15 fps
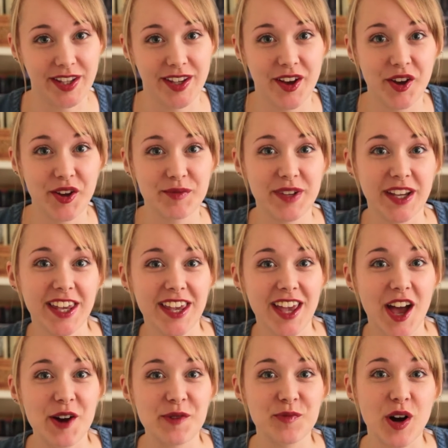I'm Nikki
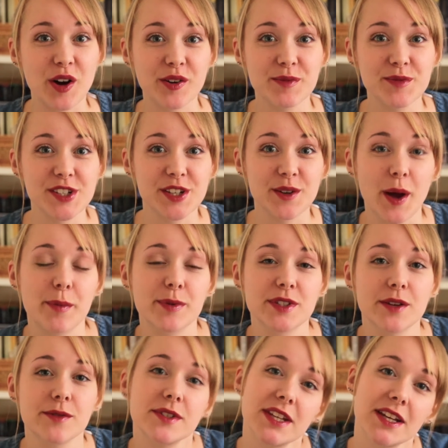and welcome to
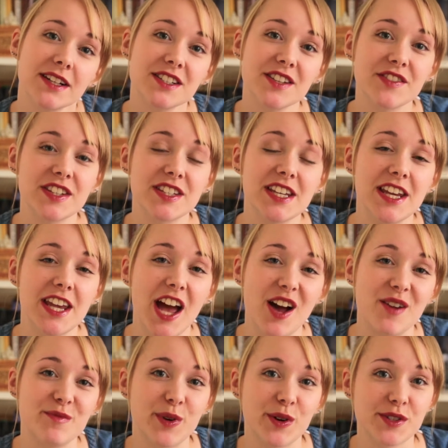episode 6 of the Tea
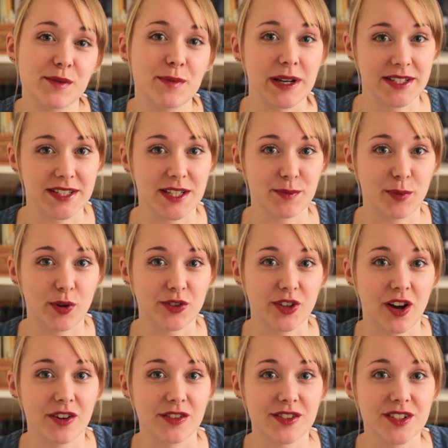and Possibilities
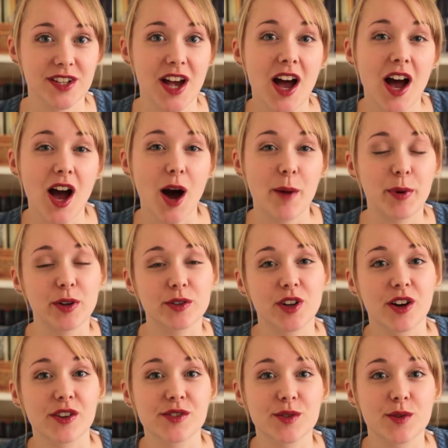podcast, a
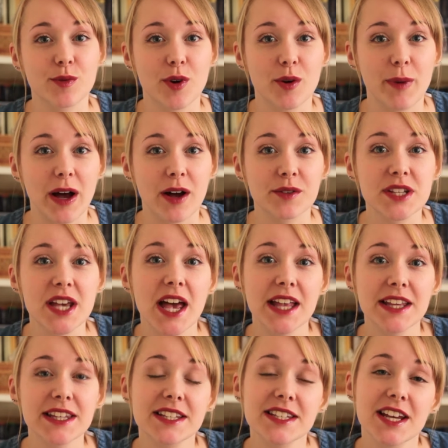podcast all about
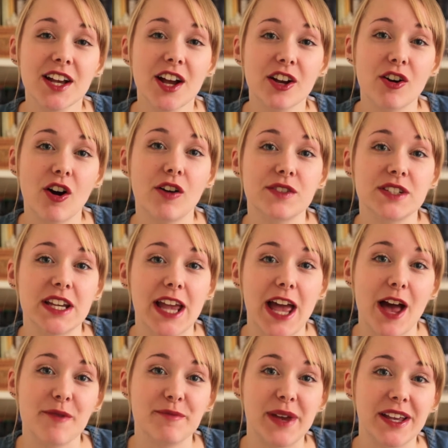knitting, crafting
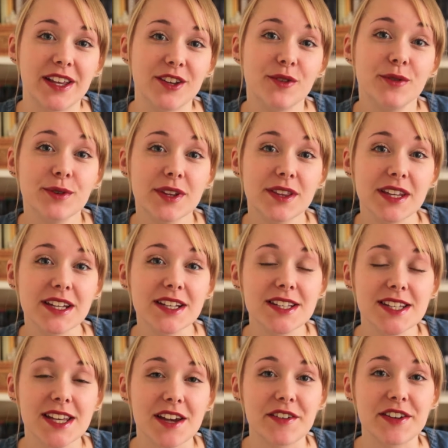and making all the things
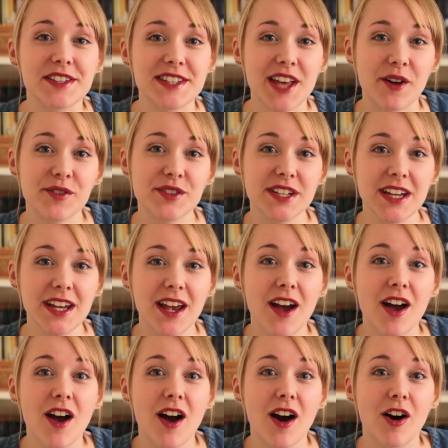here in Southsea
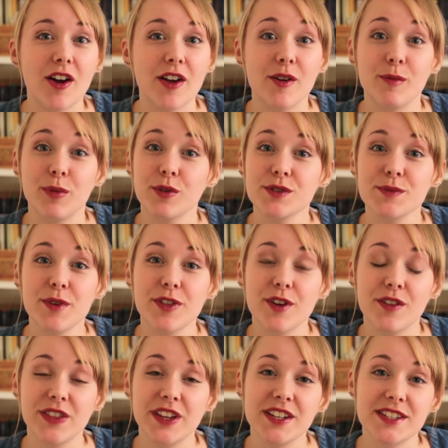in Portsmouth
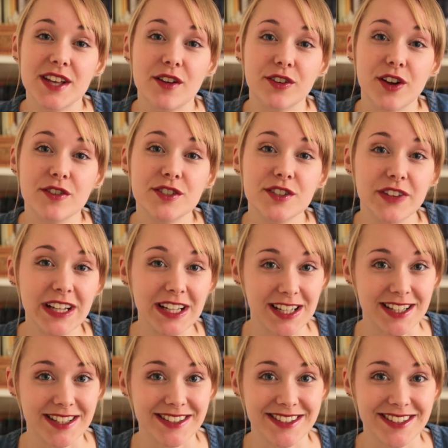on the south coast of
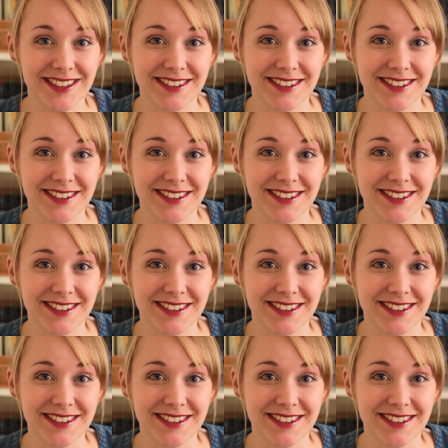England.